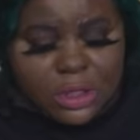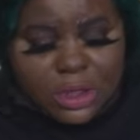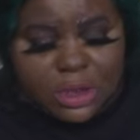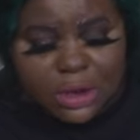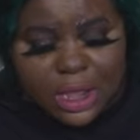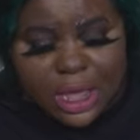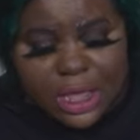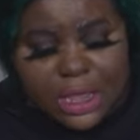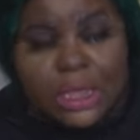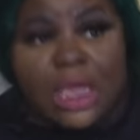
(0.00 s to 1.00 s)
color,
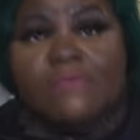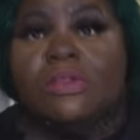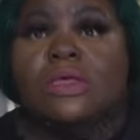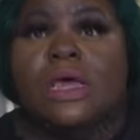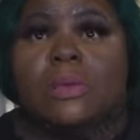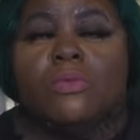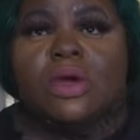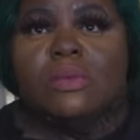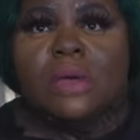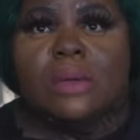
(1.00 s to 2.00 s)
every time
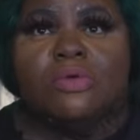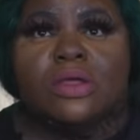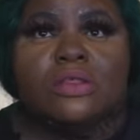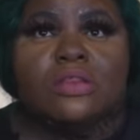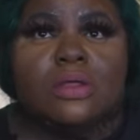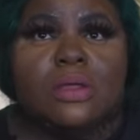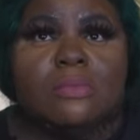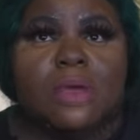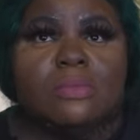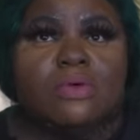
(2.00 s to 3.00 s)
when my
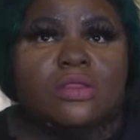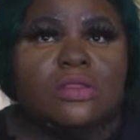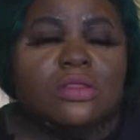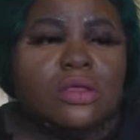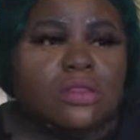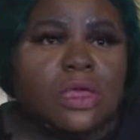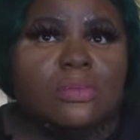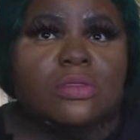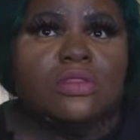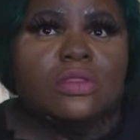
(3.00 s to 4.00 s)
prosthetist
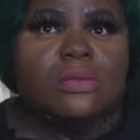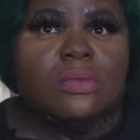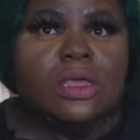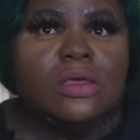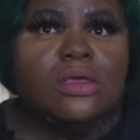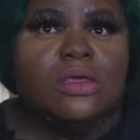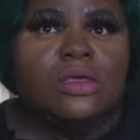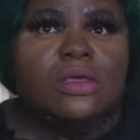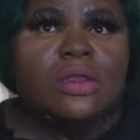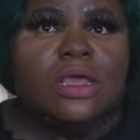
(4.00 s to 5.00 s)
came to see me,
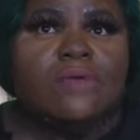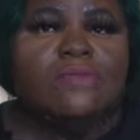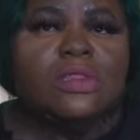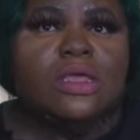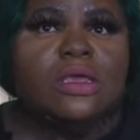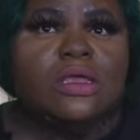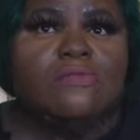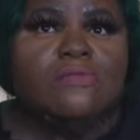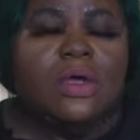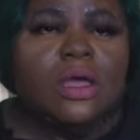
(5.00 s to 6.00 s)
mm-hmm. they have a thing
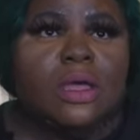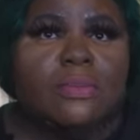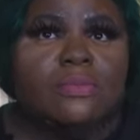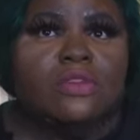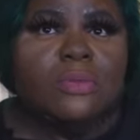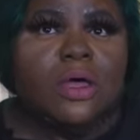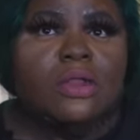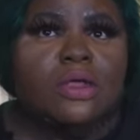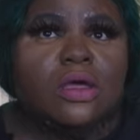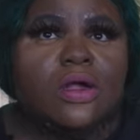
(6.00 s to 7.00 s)
in
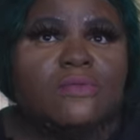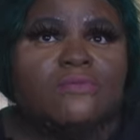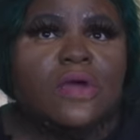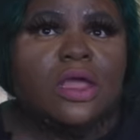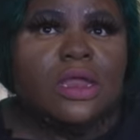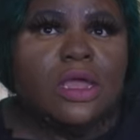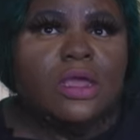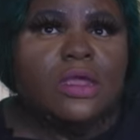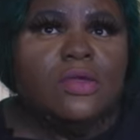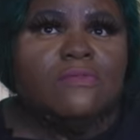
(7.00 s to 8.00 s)
Spalding called
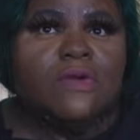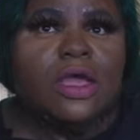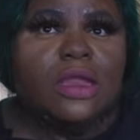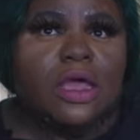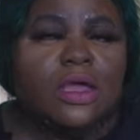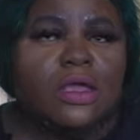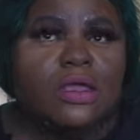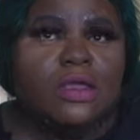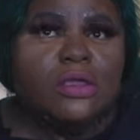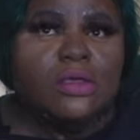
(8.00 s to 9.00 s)
Friday, mm-hmm. Fri-dye.
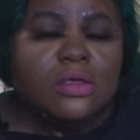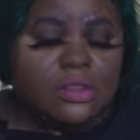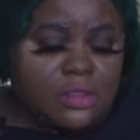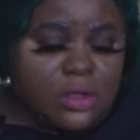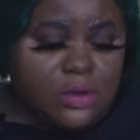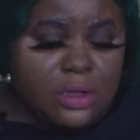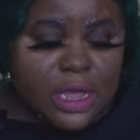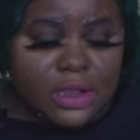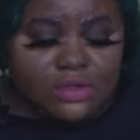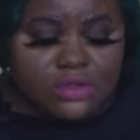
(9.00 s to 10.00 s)
So
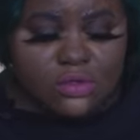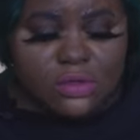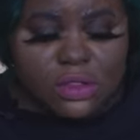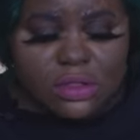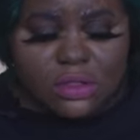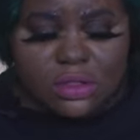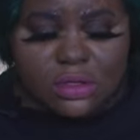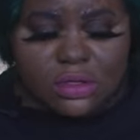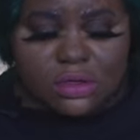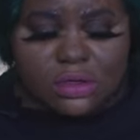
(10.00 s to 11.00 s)
they choose
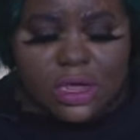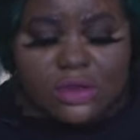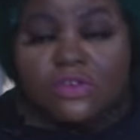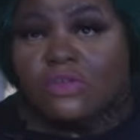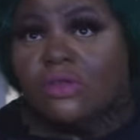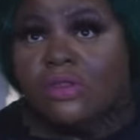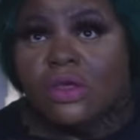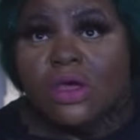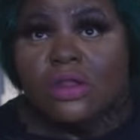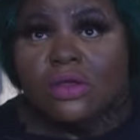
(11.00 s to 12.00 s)

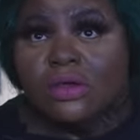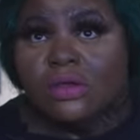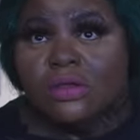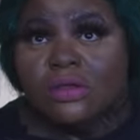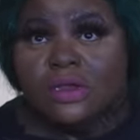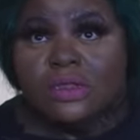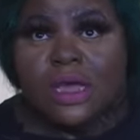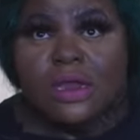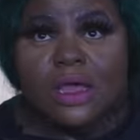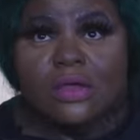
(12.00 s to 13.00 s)
the color, okay. The
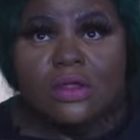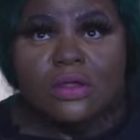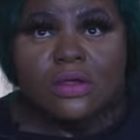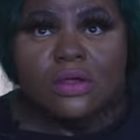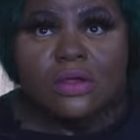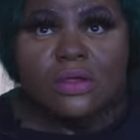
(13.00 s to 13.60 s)
tie-dye color.